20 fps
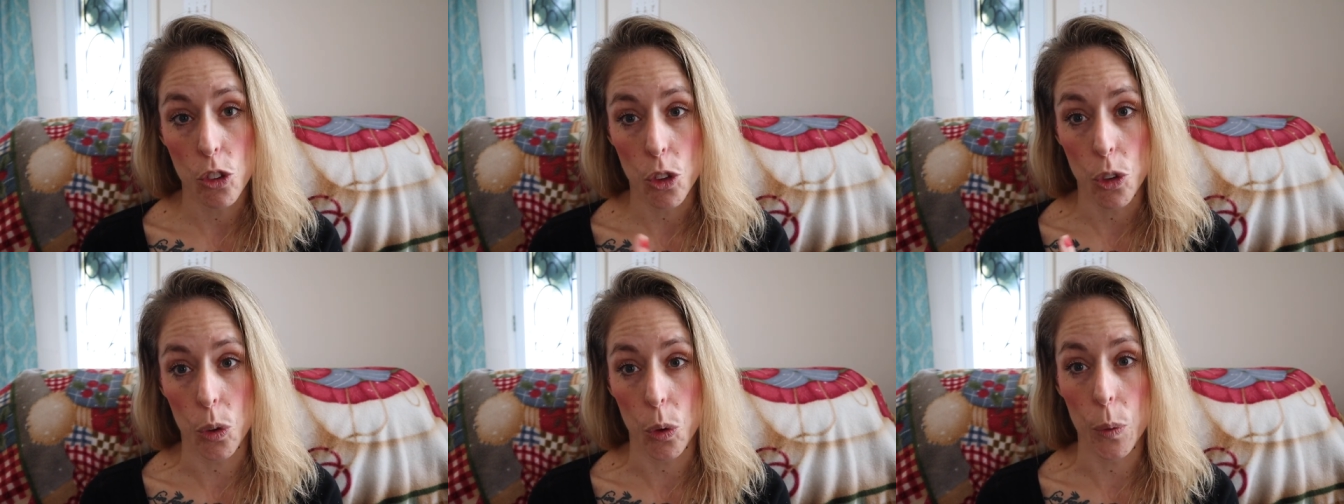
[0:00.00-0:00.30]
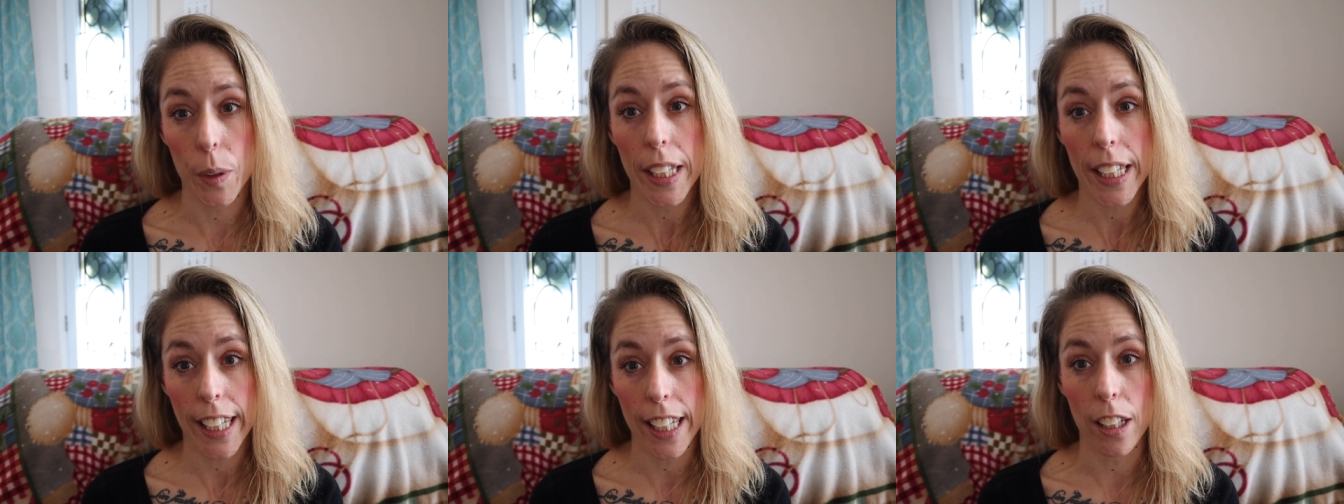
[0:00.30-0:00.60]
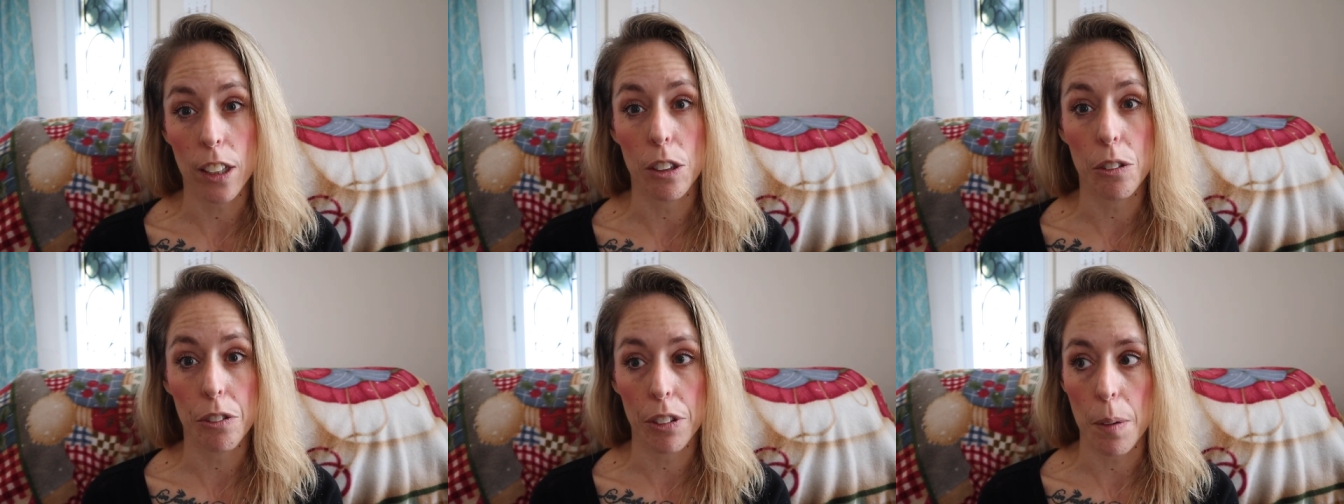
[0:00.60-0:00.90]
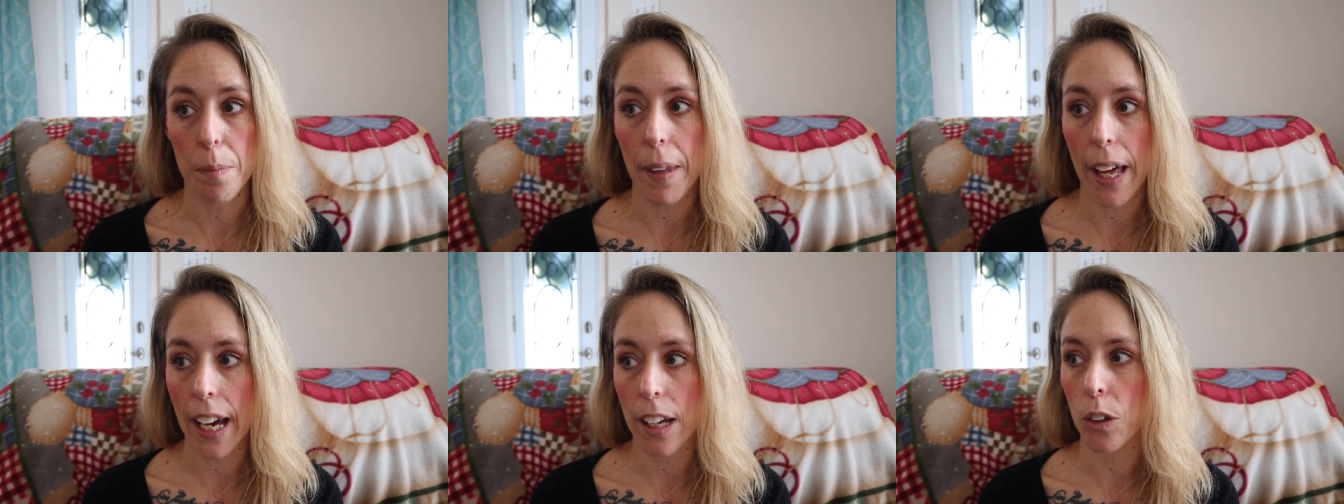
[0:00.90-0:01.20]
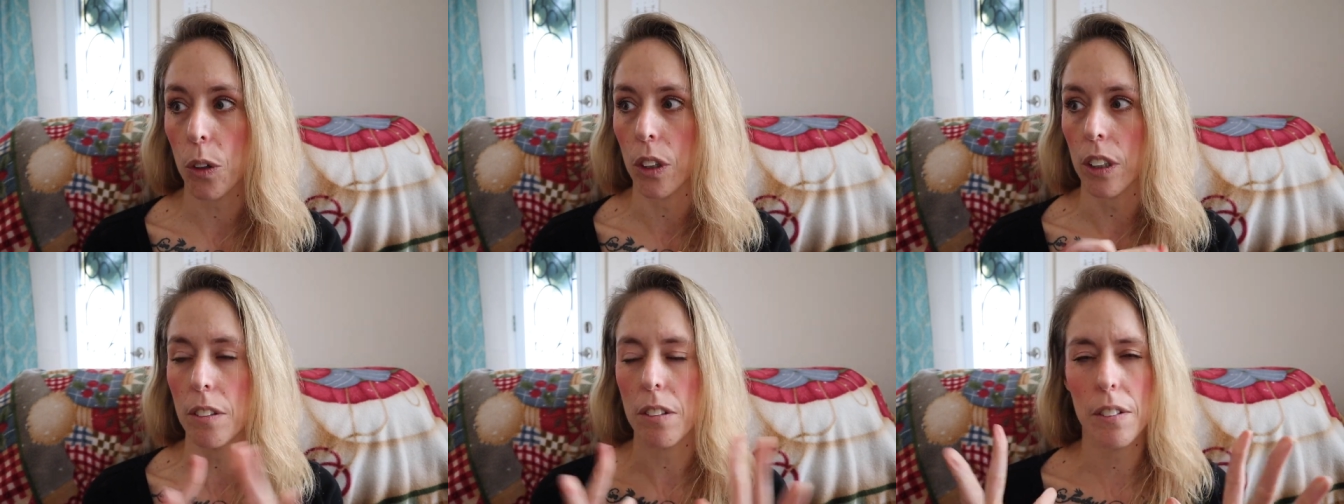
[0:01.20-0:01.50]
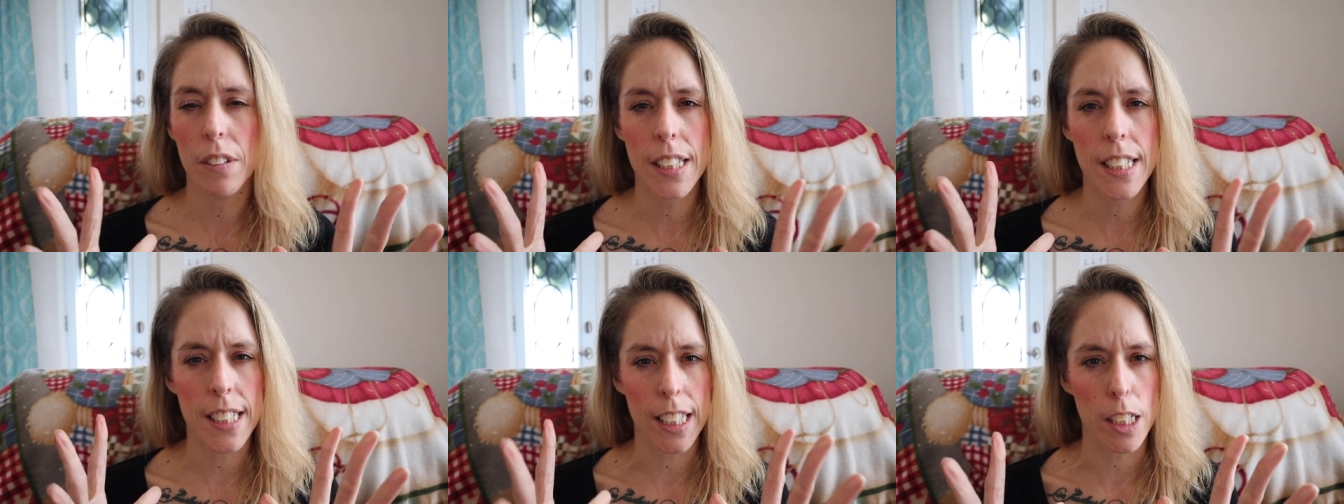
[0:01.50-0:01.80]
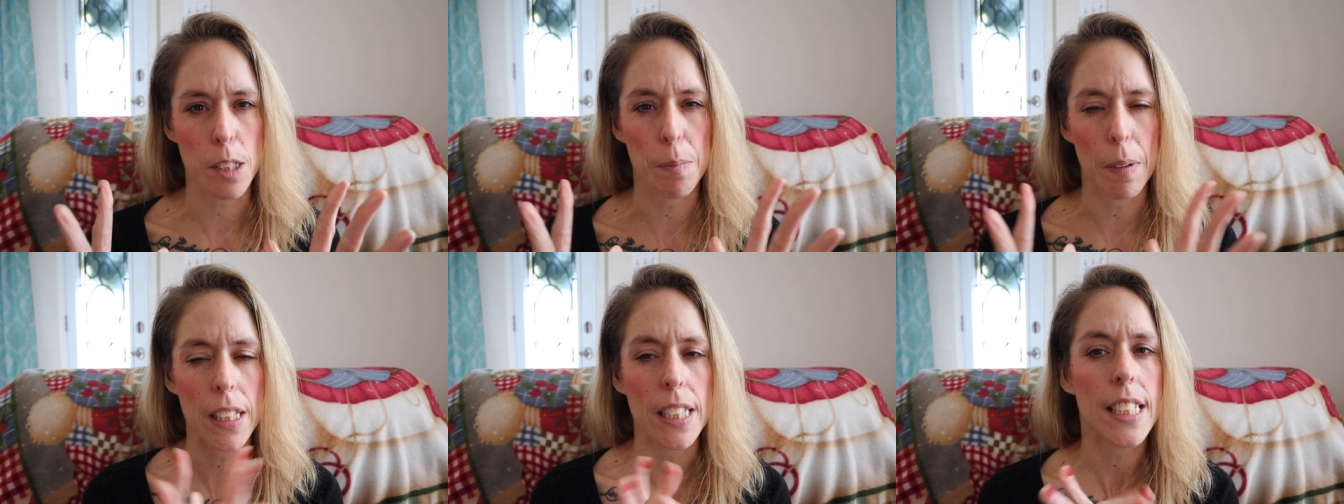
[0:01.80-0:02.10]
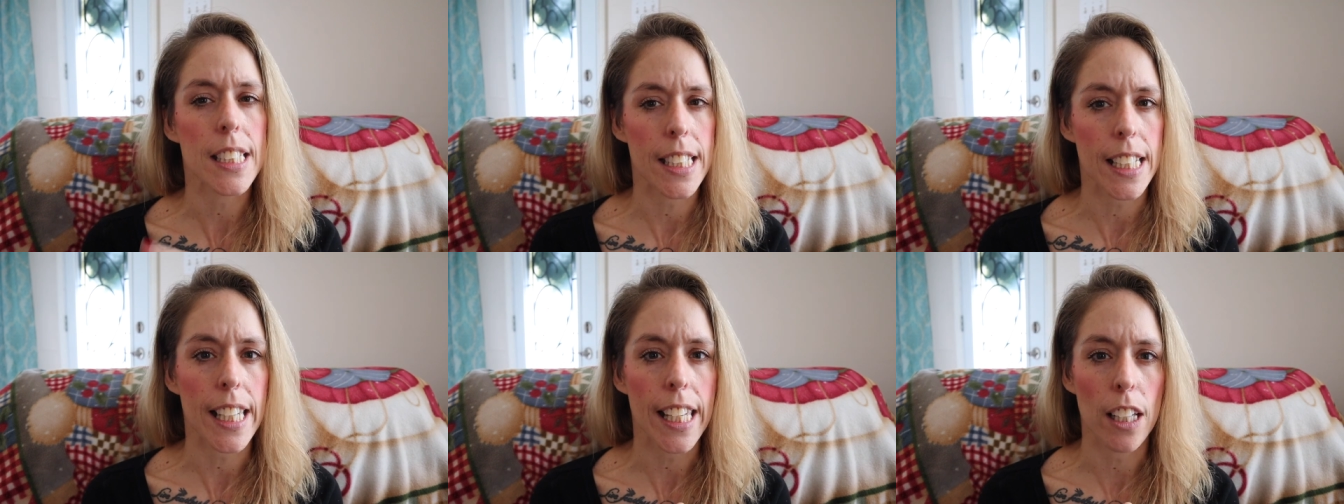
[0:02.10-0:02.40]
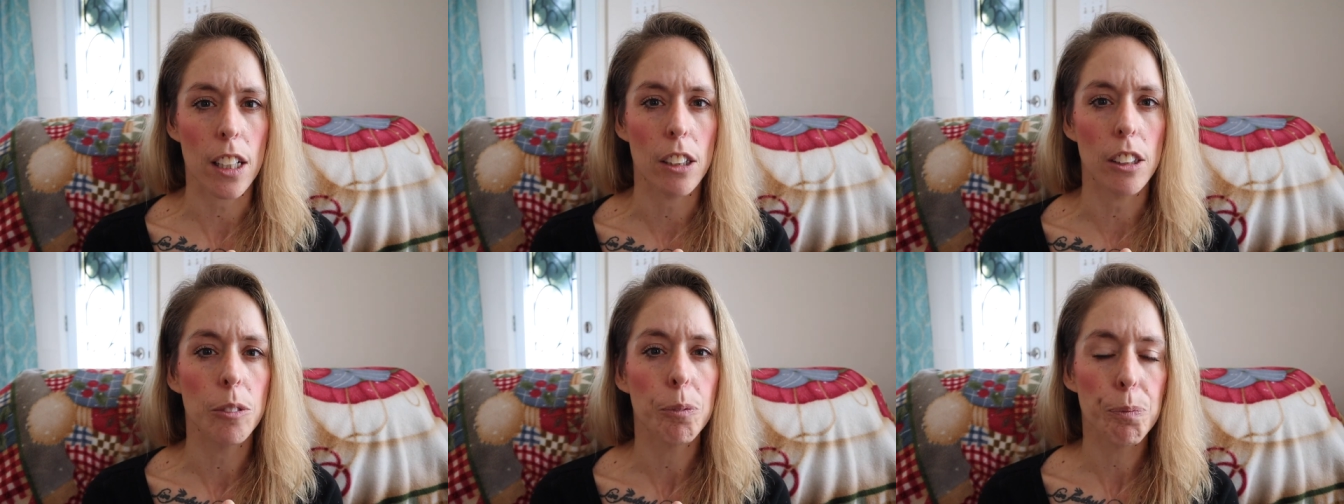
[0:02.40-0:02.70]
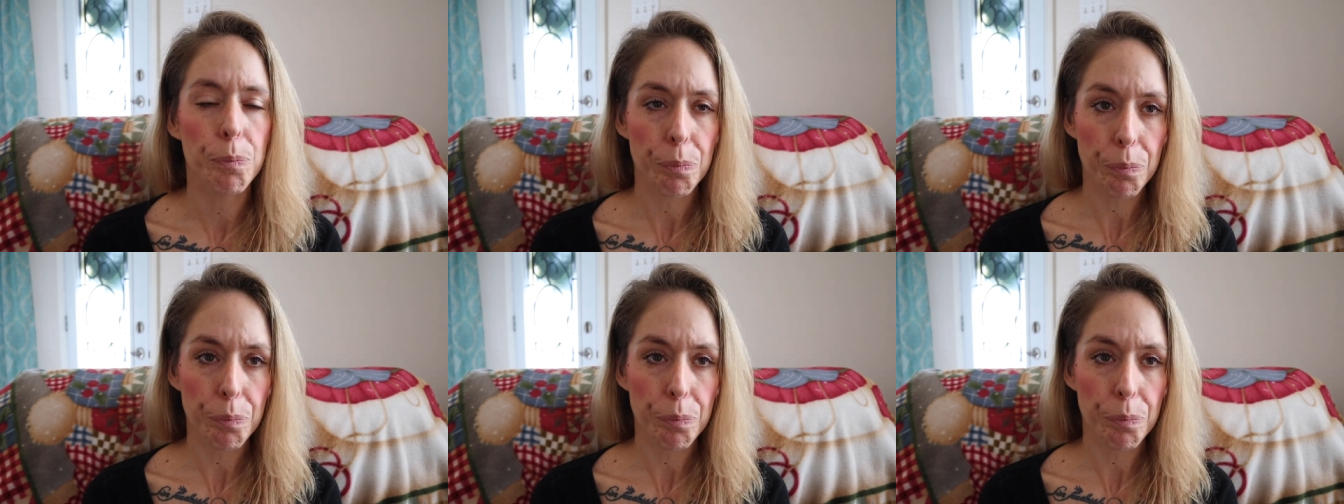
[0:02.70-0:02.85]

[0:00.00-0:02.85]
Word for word: to heal from that, or six months to heal.